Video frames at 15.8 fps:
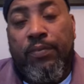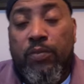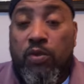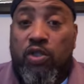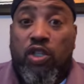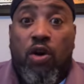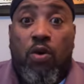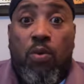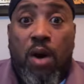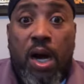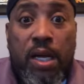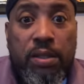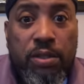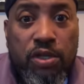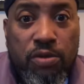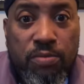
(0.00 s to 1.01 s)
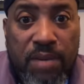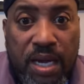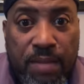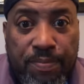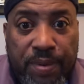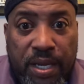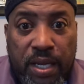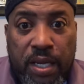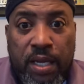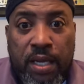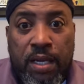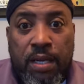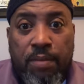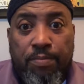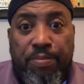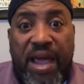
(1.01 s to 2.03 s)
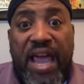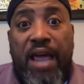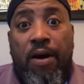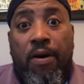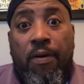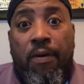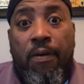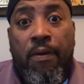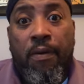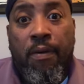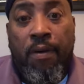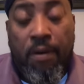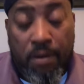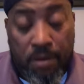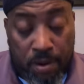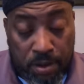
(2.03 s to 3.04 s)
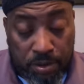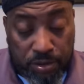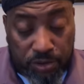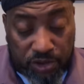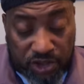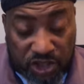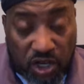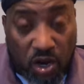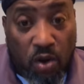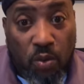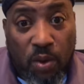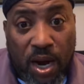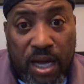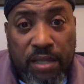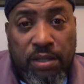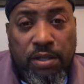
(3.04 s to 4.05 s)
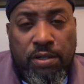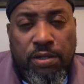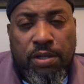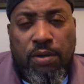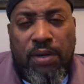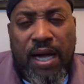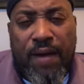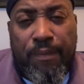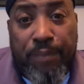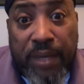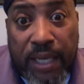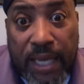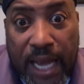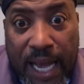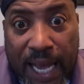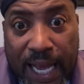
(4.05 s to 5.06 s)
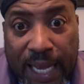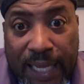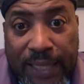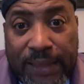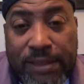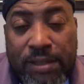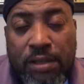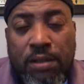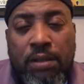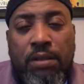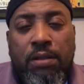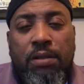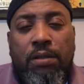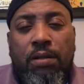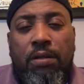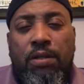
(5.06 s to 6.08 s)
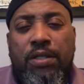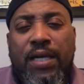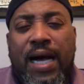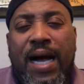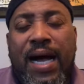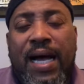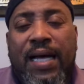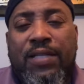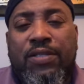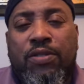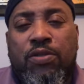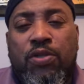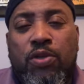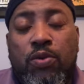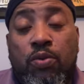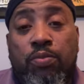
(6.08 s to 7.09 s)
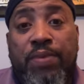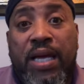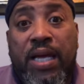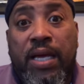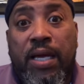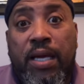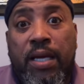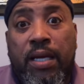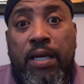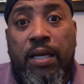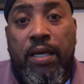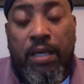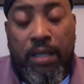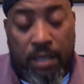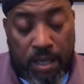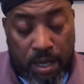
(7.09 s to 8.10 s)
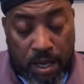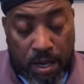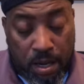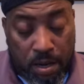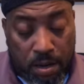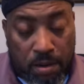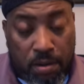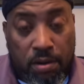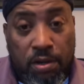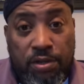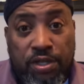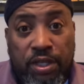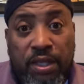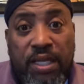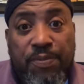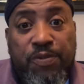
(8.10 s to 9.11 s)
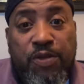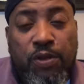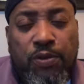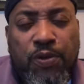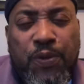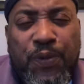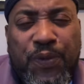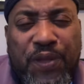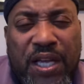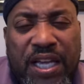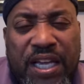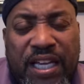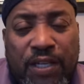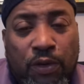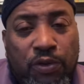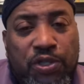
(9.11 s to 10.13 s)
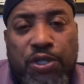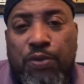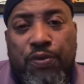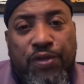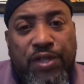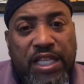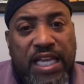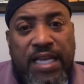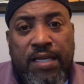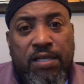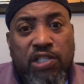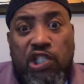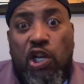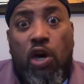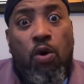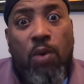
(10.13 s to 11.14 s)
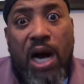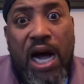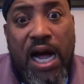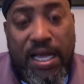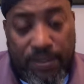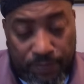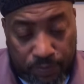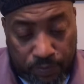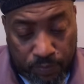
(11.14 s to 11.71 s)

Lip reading: So what? You might be pale. So what? You don't have big eyes, or your eyes are too big, or your lips are too thin or too thick. So what?